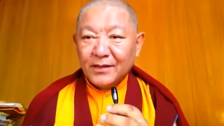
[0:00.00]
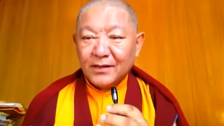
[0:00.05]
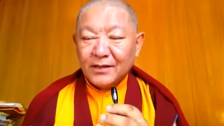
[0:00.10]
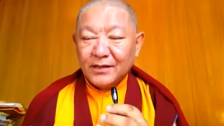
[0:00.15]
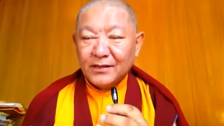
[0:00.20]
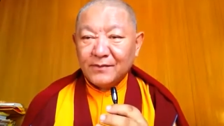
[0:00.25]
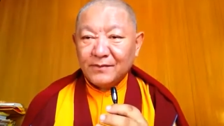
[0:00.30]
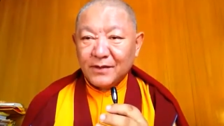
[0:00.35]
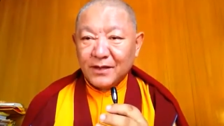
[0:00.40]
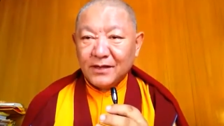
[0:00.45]

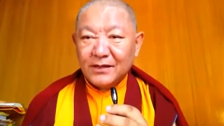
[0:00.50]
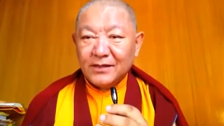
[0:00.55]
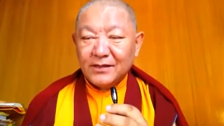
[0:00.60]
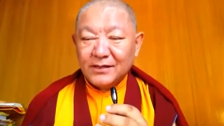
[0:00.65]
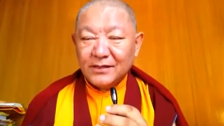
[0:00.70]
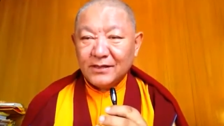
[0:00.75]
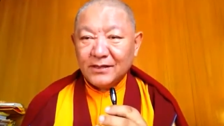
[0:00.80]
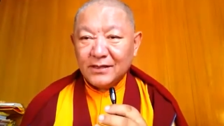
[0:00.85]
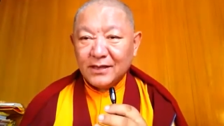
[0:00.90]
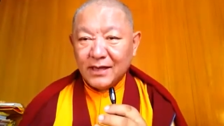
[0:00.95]
in my
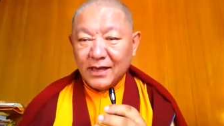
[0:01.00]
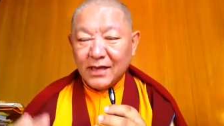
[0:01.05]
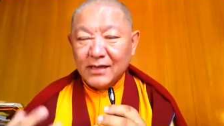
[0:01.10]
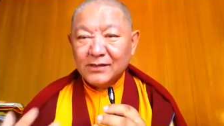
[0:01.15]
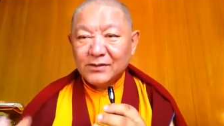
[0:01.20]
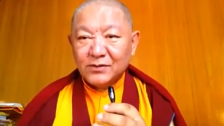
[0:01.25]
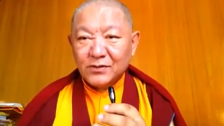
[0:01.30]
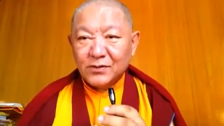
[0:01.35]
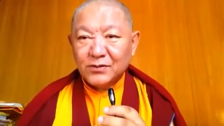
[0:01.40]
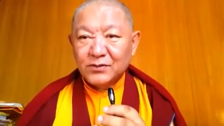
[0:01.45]

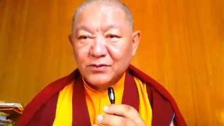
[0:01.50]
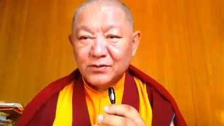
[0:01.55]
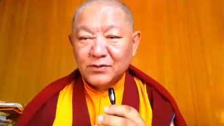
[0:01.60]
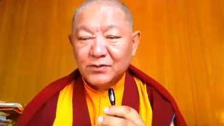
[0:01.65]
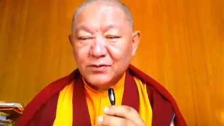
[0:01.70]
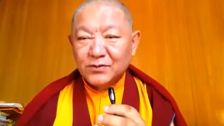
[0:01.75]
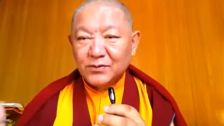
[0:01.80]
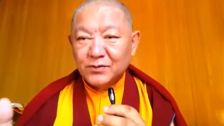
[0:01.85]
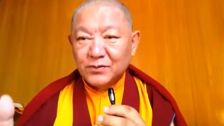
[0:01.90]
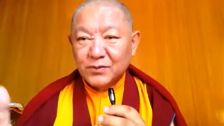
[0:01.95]
hands
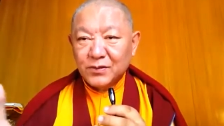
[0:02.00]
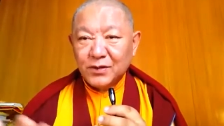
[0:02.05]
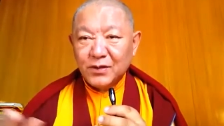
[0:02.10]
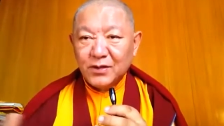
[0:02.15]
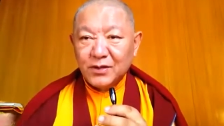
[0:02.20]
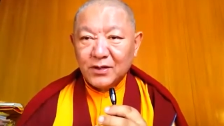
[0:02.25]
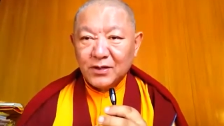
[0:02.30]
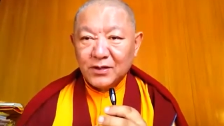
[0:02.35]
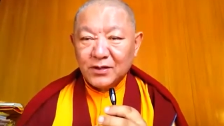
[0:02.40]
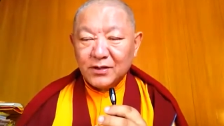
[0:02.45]
also to
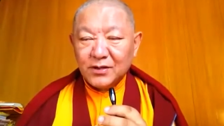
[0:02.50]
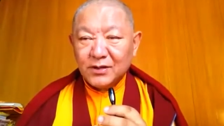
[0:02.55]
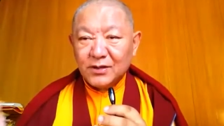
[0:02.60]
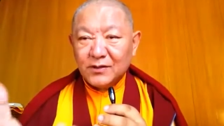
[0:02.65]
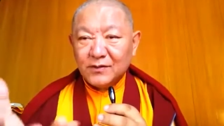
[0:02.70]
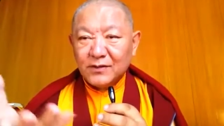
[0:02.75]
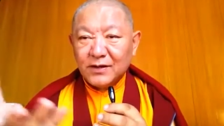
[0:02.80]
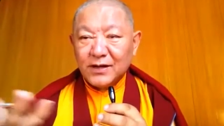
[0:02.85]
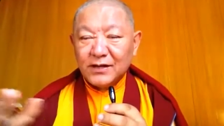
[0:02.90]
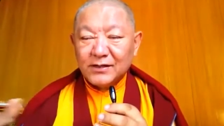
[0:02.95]

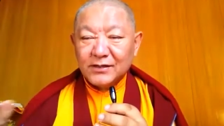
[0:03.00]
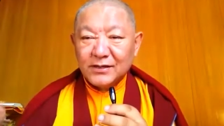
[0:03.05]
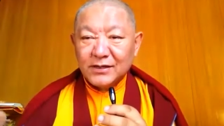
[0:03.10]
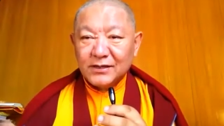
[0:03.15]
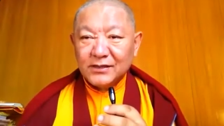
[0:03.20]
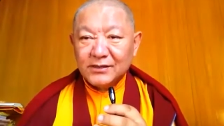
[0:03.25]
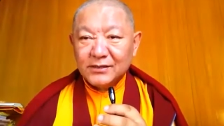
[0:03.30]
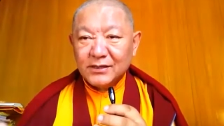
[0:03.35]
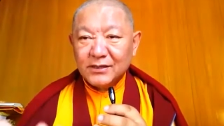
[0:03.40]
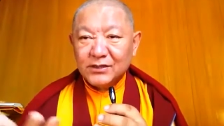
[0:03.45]
create
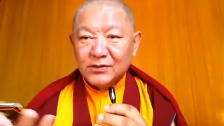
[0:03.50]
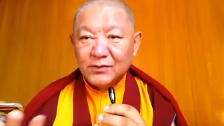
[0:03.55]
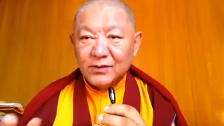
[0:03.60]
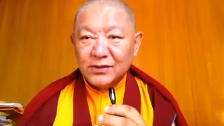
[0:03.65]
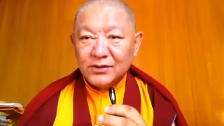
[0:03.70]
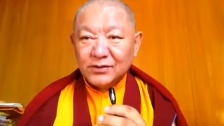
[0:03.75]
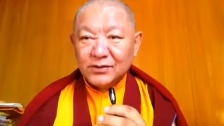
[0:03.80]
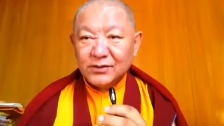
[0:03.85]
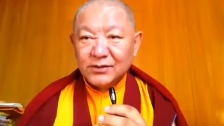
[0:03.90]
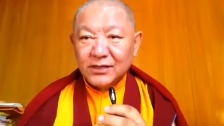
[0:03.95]
that
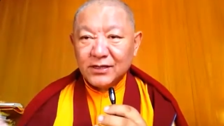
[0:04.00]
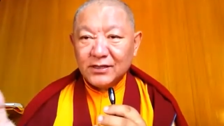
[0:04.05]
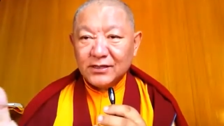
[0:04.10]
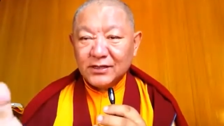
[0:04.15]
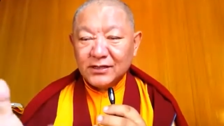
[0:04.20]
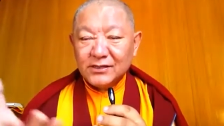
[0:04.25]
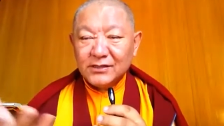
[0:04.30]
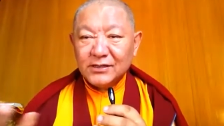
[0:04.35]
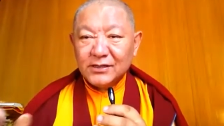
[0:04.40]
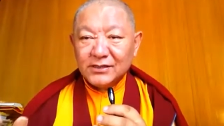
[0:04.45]
situation
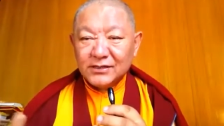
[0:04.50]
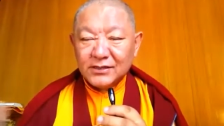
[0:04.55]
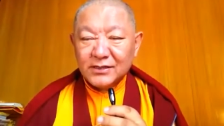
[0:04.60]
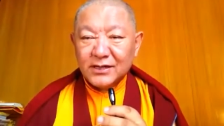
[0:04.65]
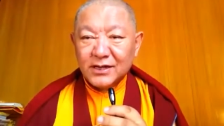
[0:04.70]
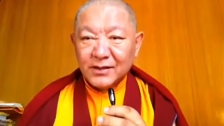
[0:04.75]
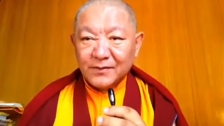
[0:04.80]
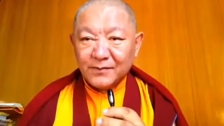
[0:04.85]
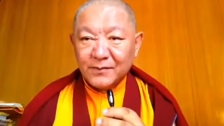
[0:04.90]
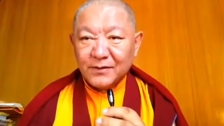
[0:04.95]
that it doesn't
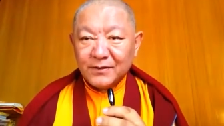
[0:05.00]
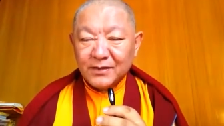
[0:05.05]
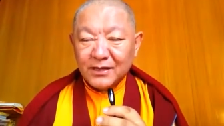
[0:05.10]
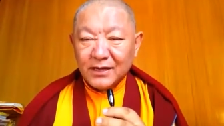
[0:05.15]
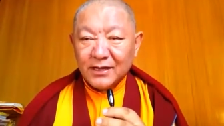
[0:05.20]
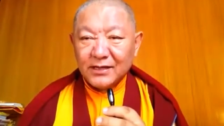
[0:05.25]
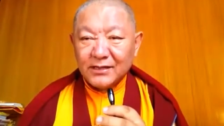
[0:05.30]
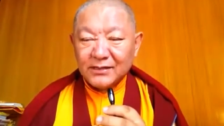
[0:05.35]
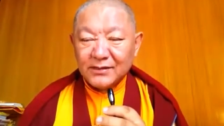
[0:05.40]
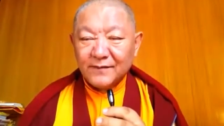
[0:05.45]
happen
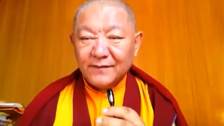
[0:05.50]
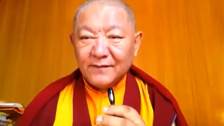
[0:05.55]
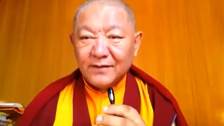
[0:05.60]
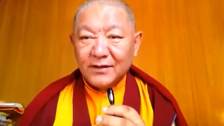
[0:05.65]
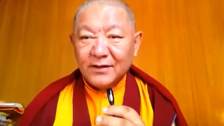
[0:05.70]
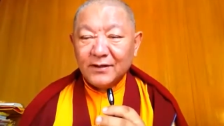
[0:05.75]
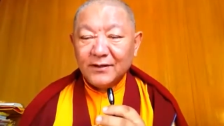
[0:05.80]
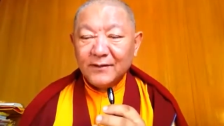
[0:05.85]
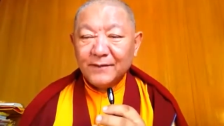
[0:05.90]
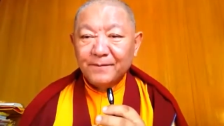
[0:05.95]

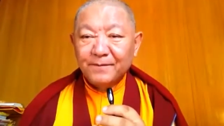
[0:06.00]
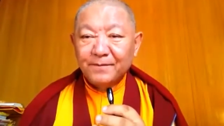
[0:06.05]
negatively.